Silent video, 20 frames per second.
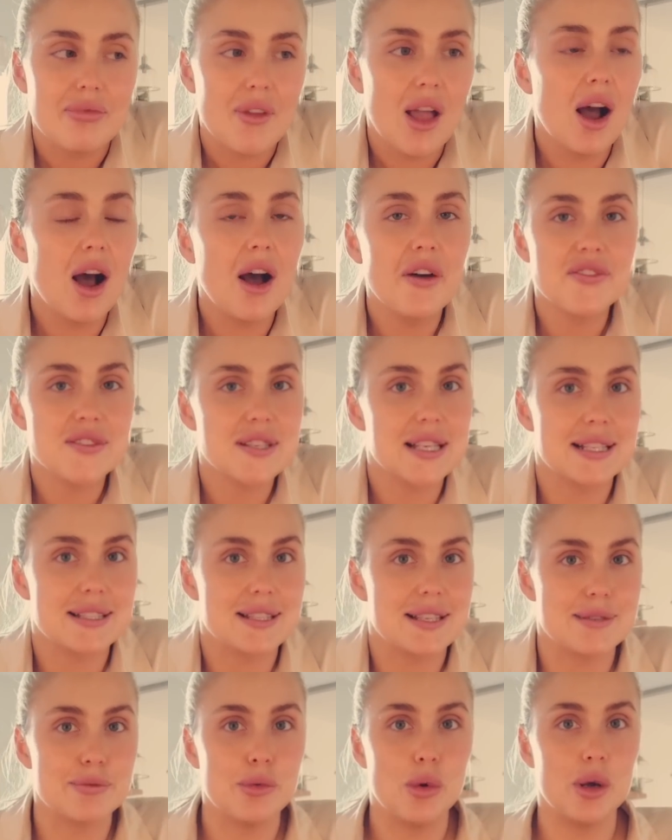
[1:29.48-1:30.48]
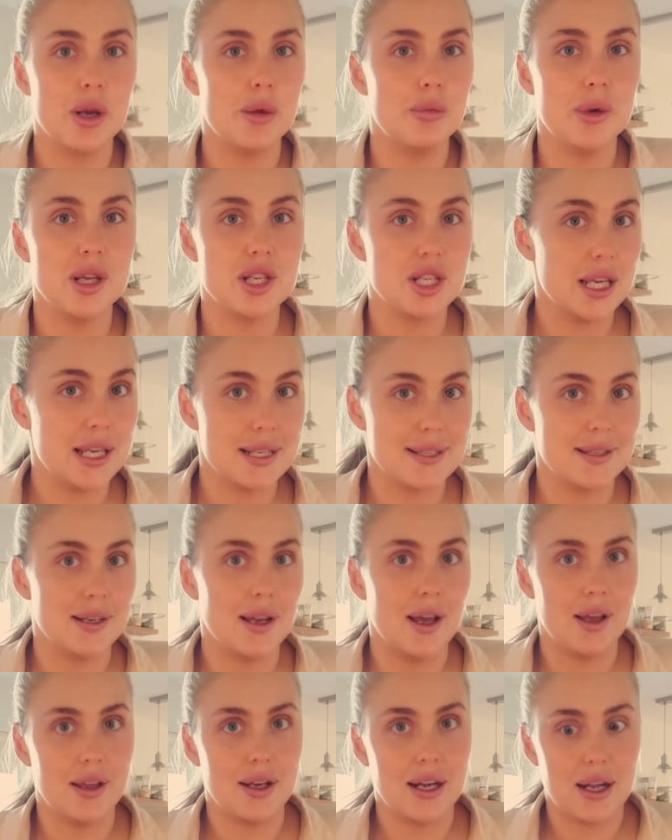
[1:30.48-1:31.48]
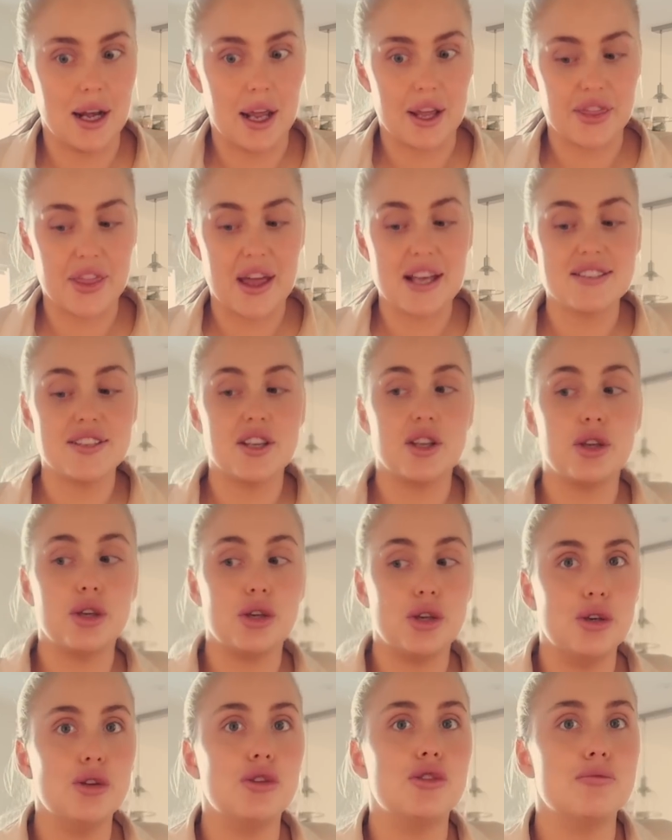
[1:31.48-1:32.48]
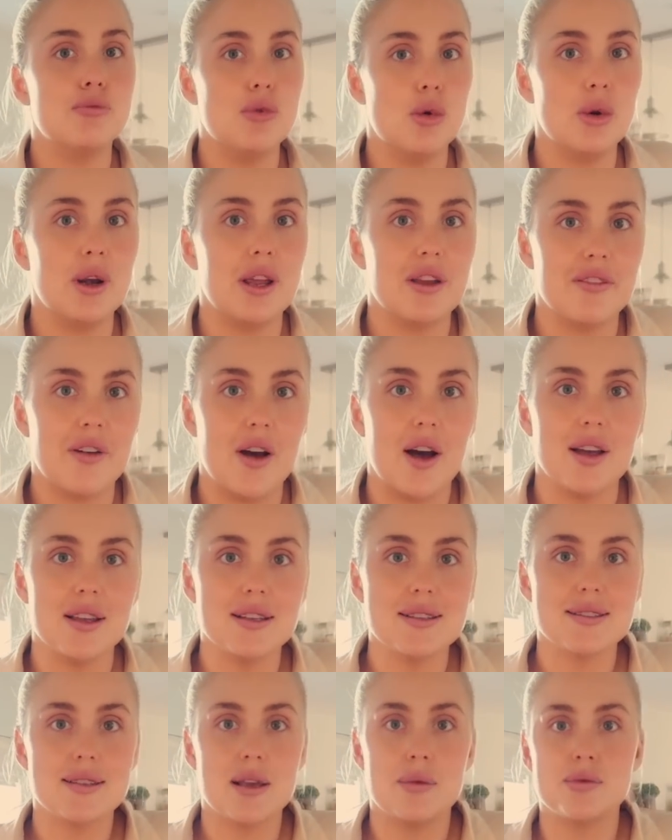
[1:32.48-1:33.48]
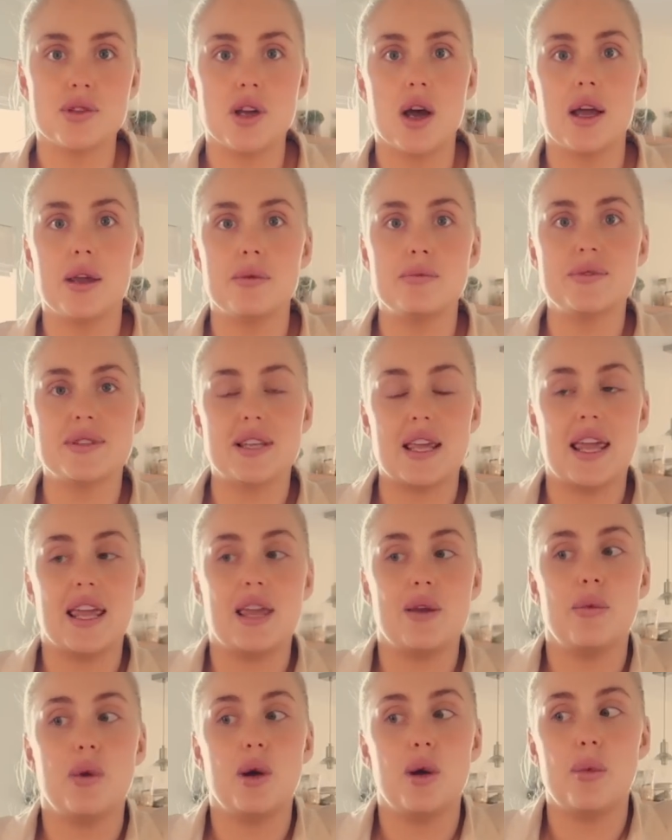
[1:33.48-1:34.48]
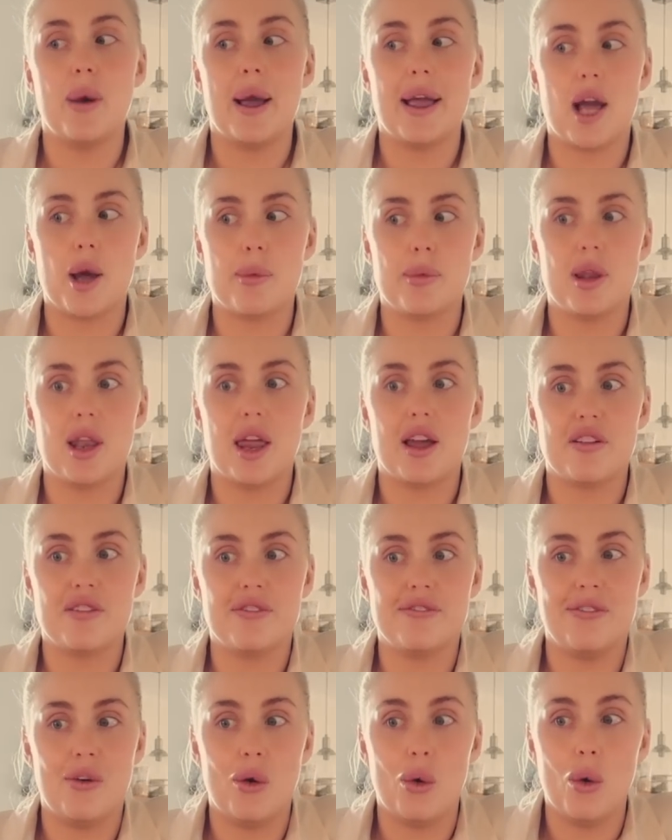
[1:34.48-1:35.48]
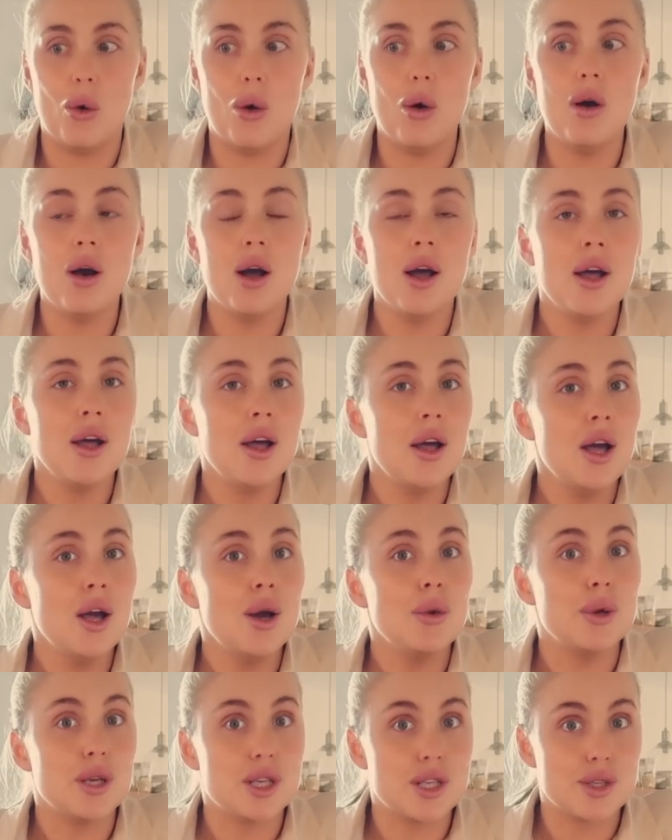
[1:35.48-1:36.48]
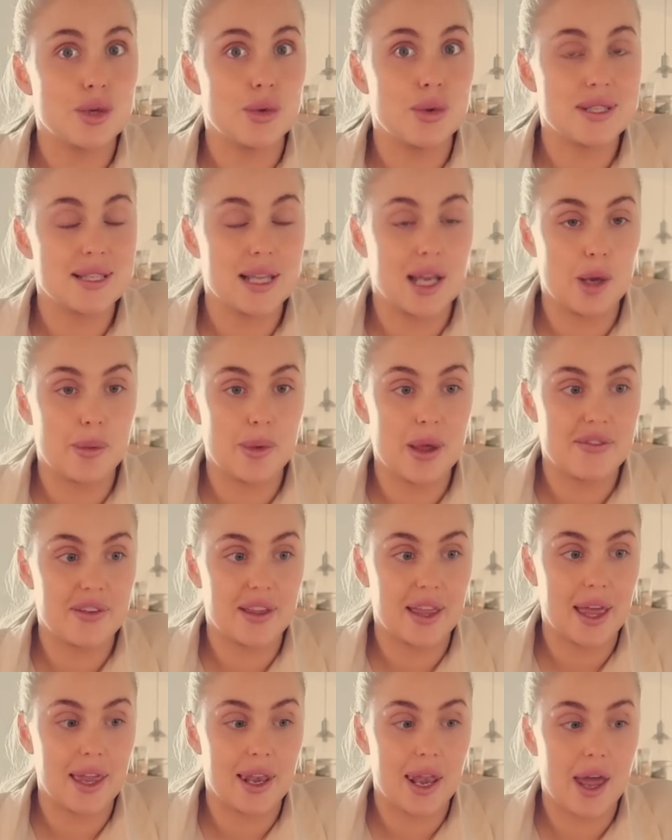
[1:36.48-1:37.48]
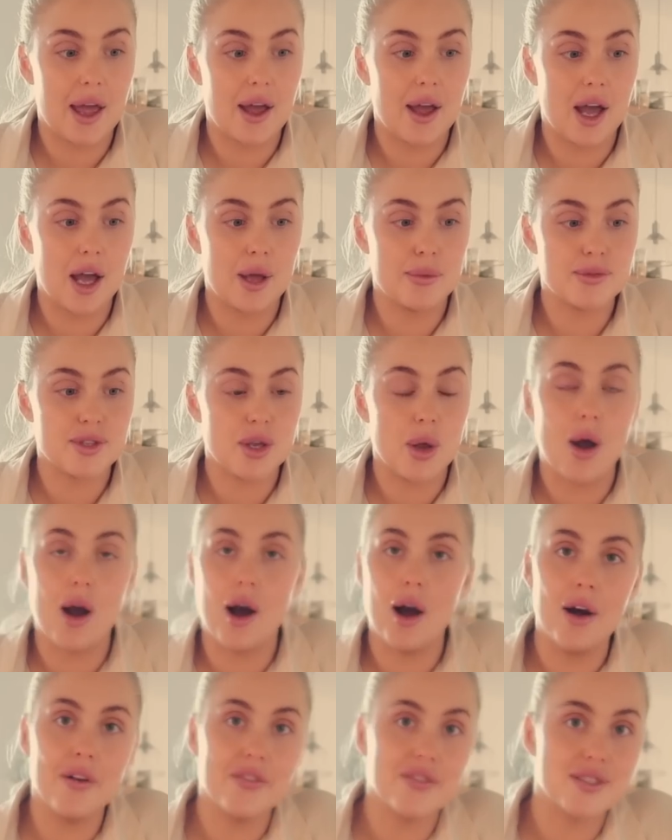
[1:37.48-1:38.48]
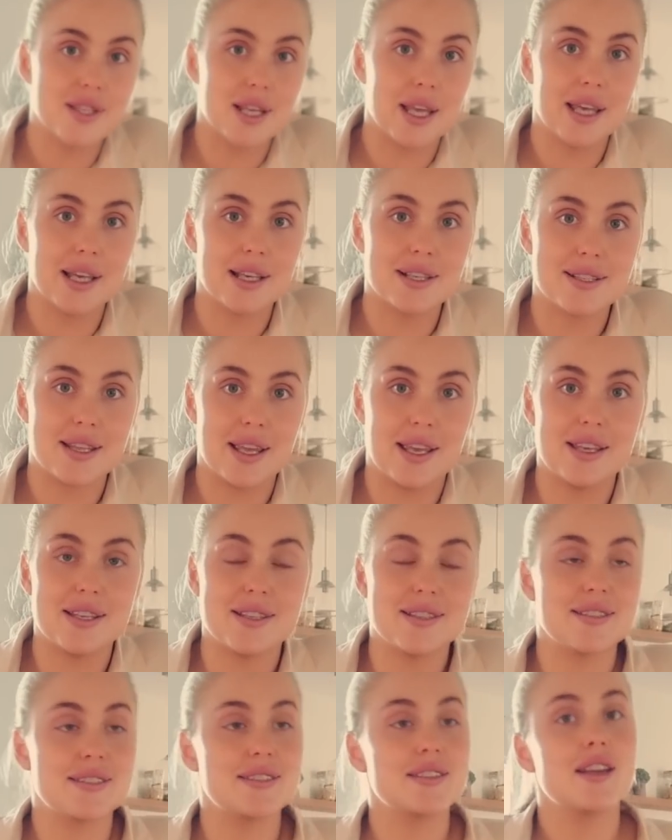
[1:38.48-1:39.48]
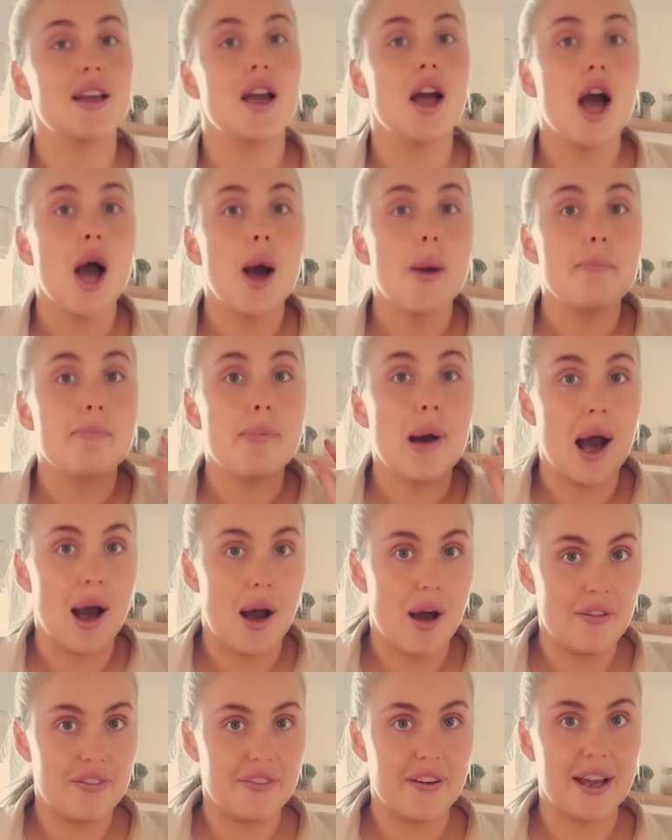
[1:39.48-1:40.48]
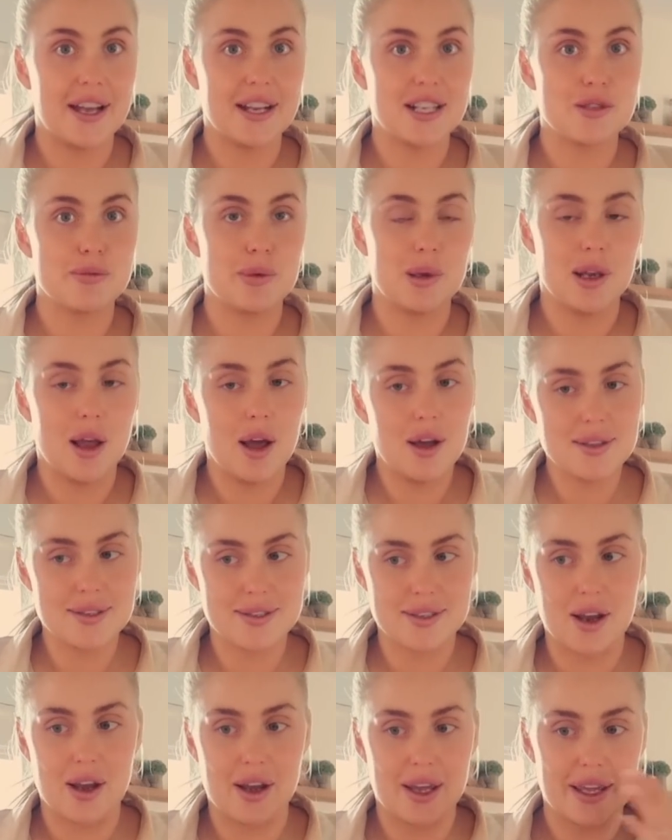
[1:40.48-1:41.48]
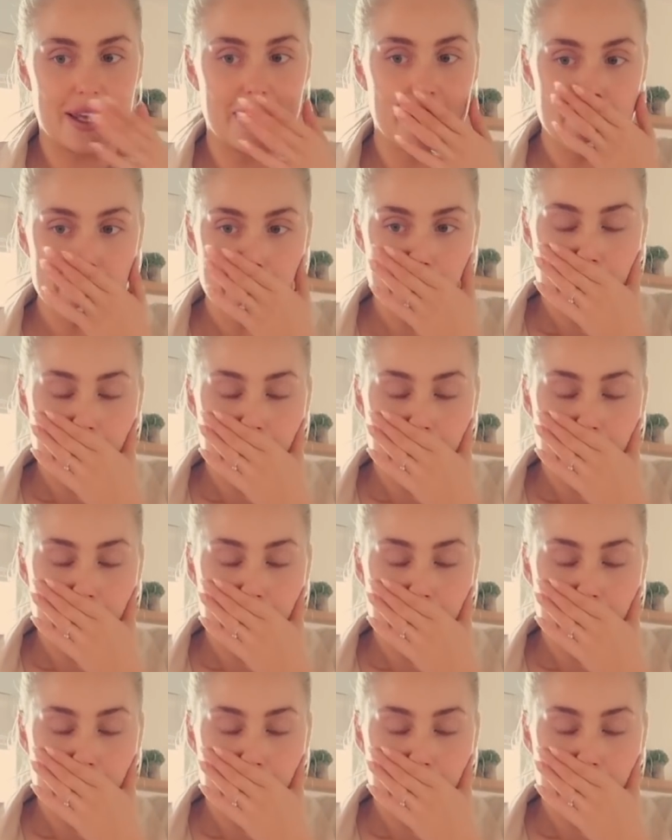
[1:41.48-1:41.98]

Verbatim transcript: half six this morning, which isn't early. Like, that's a good morning for us. Sometimes he will wake up at like four, which is always a little bit of a killer. Um so half six is perfect. But last night,